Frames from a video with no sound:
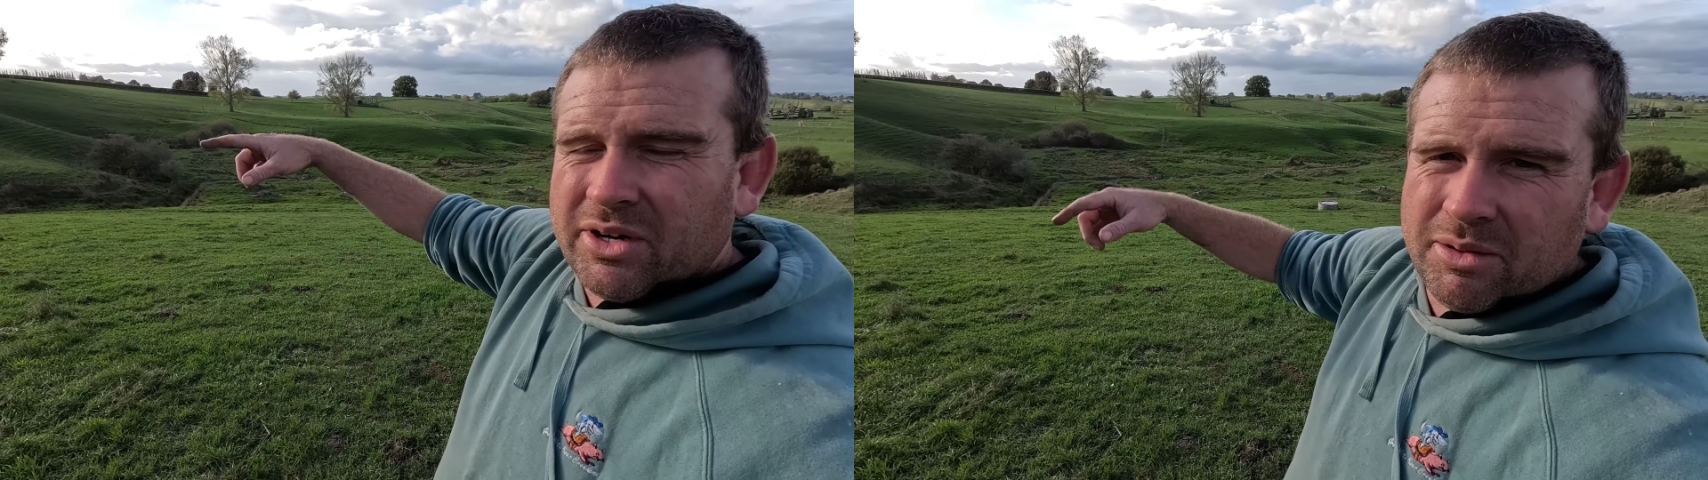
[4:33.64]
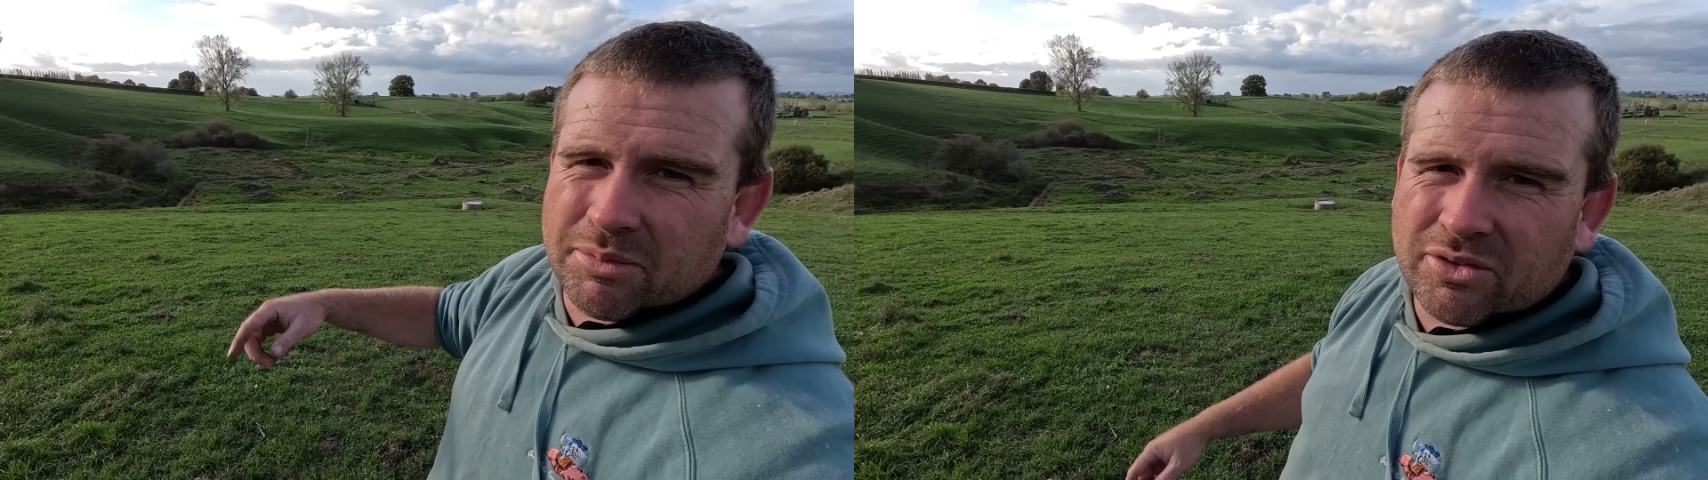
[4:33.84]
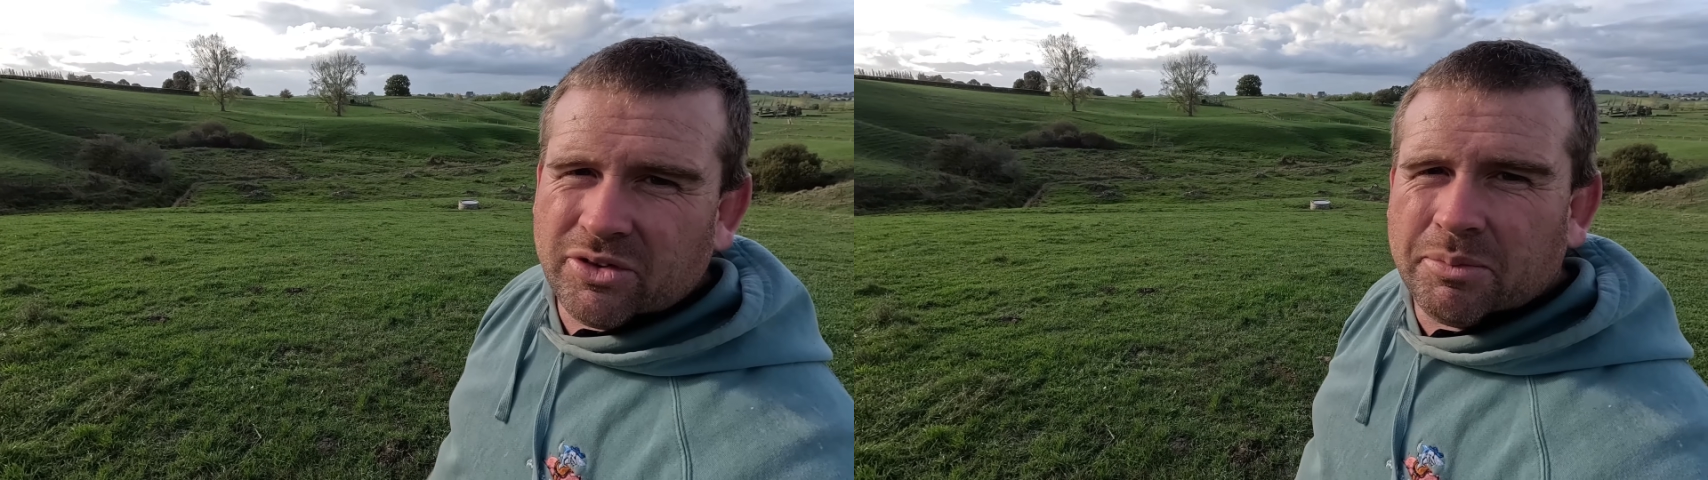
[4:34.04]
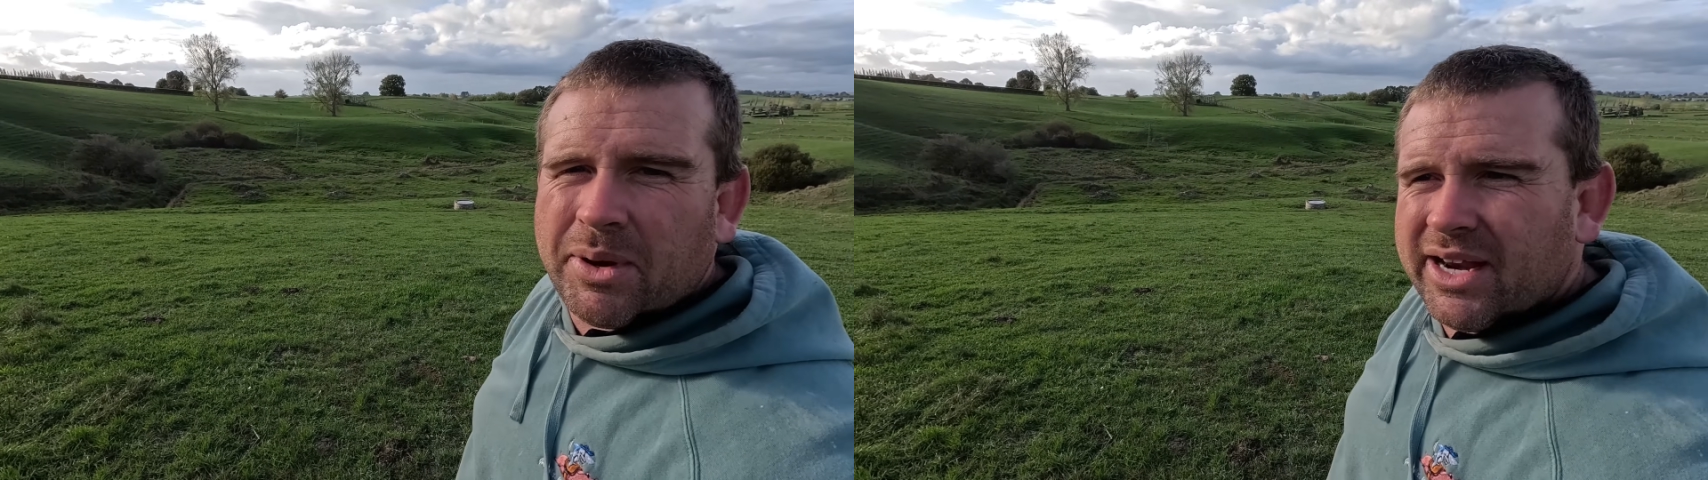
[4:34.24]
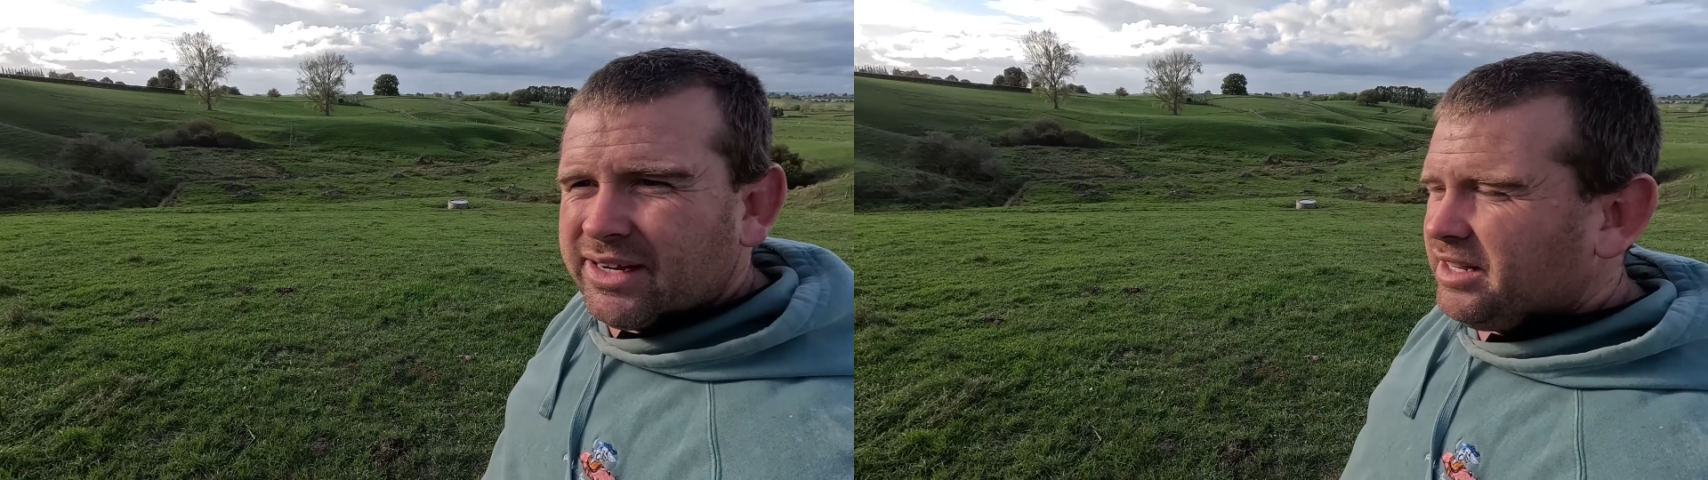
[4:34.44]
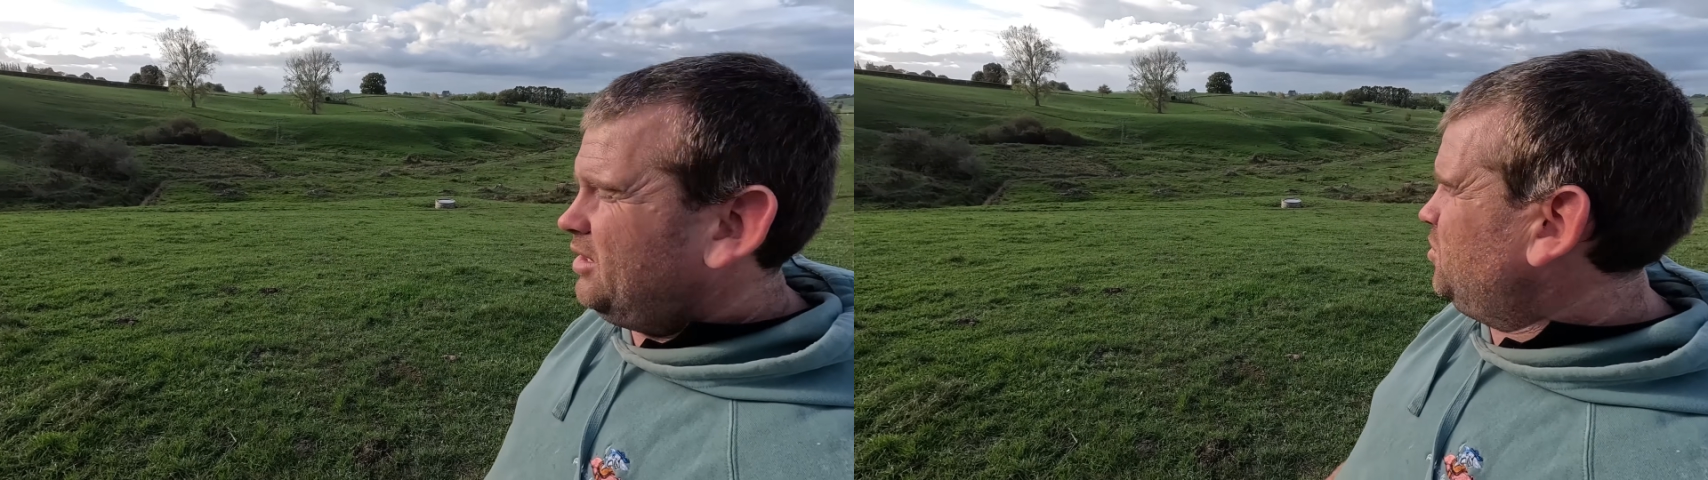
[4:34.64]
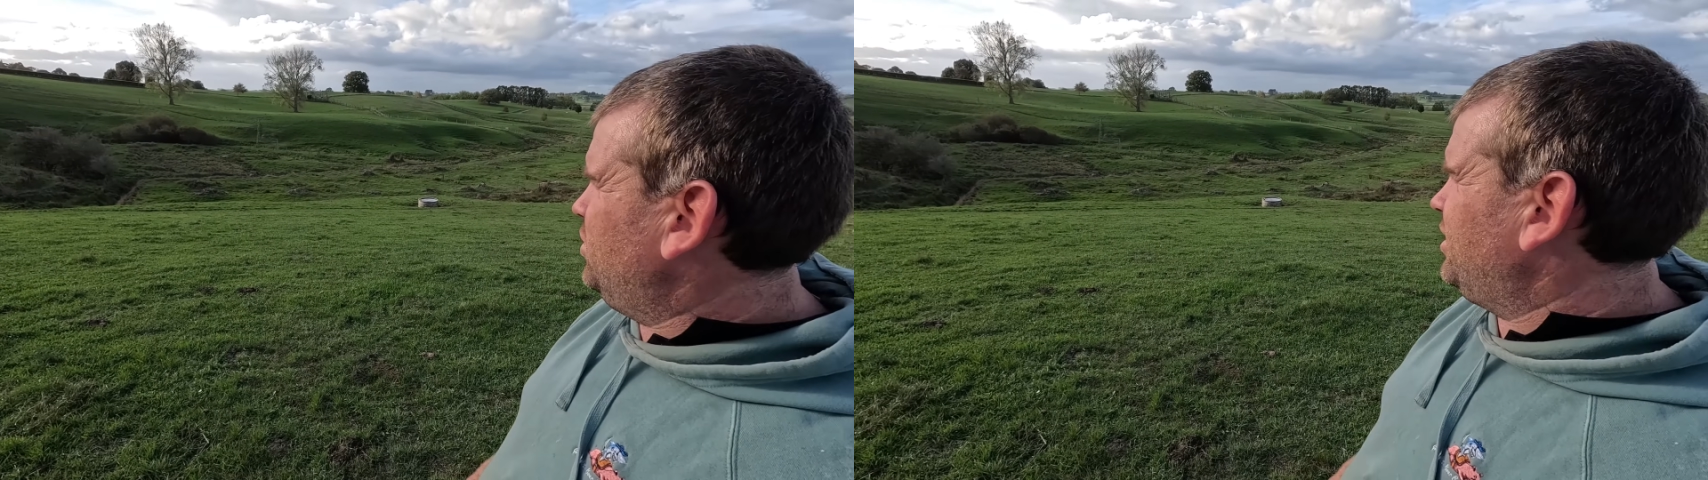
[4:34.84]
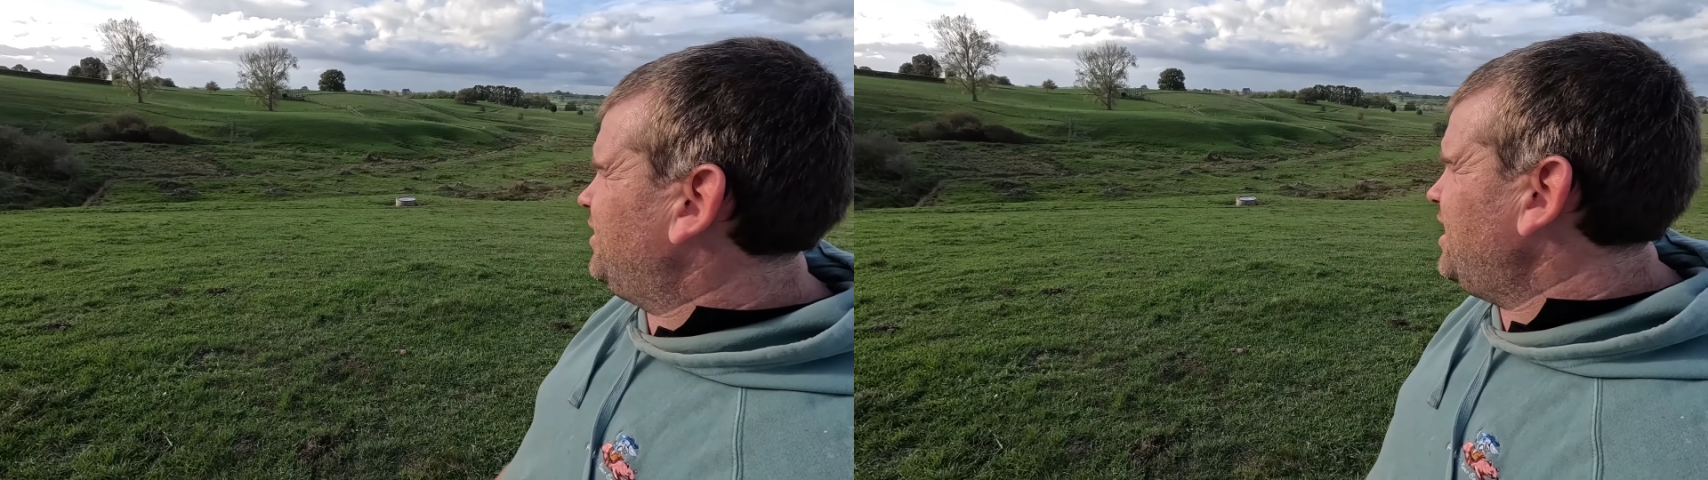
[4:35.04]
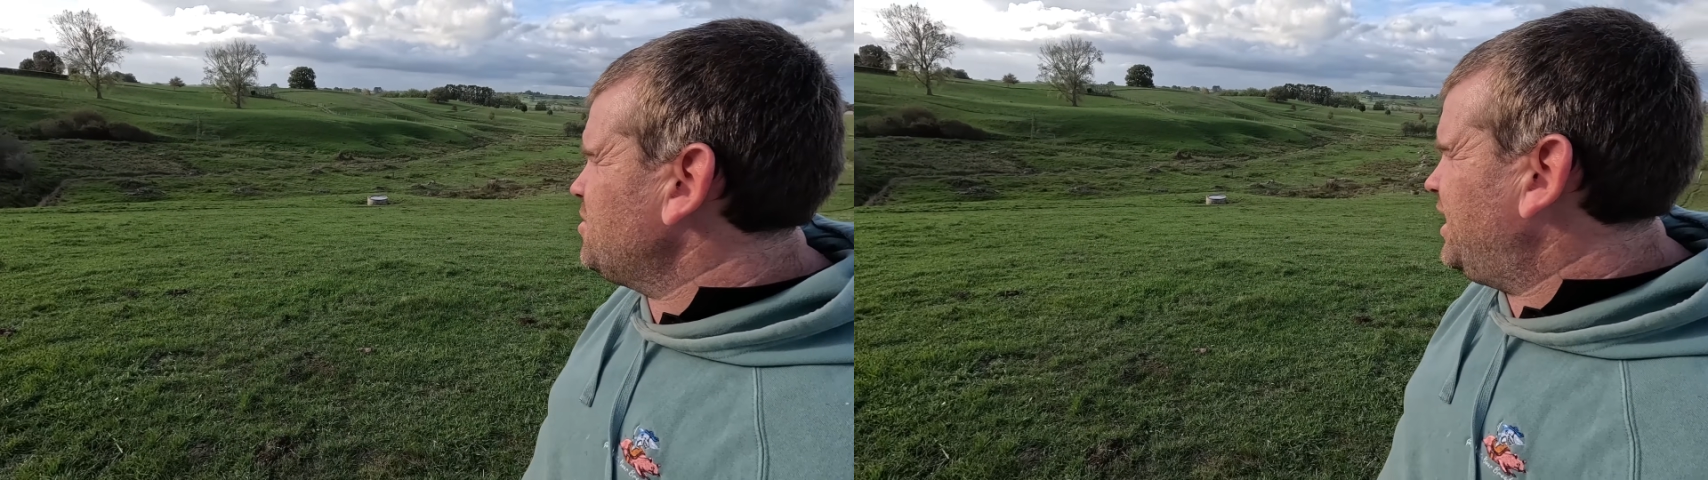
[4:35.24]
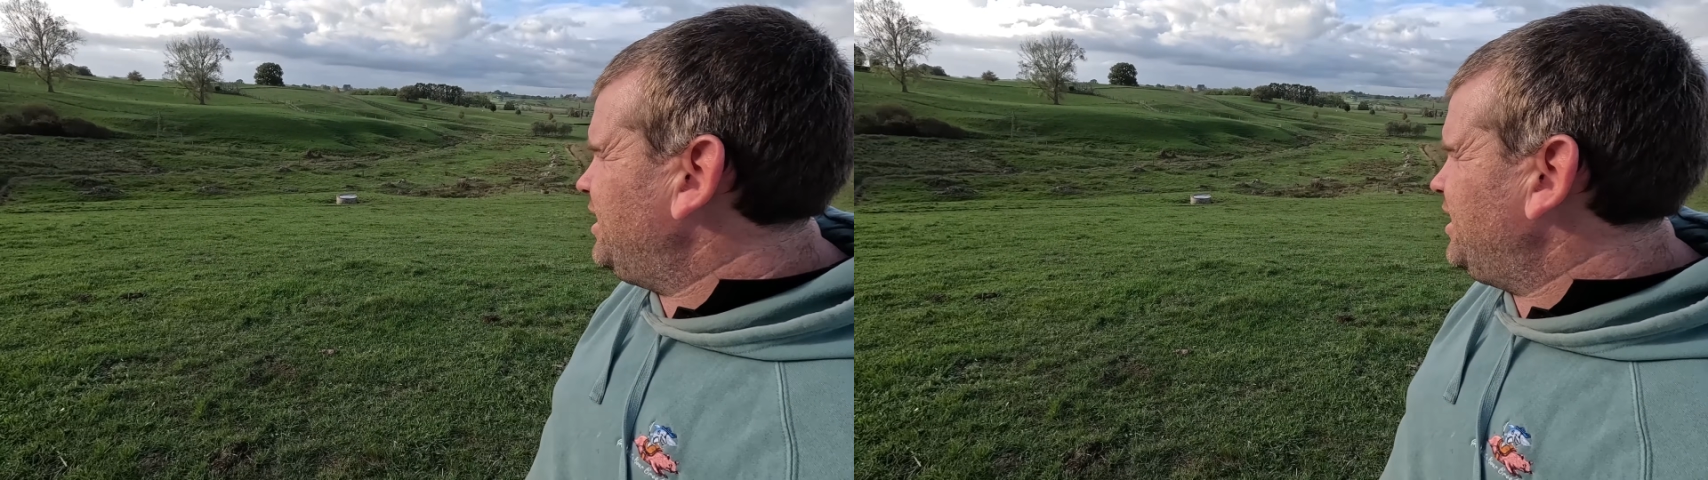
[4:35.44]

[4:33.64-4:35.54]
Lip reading: bring them through the paddock and it'd work that way.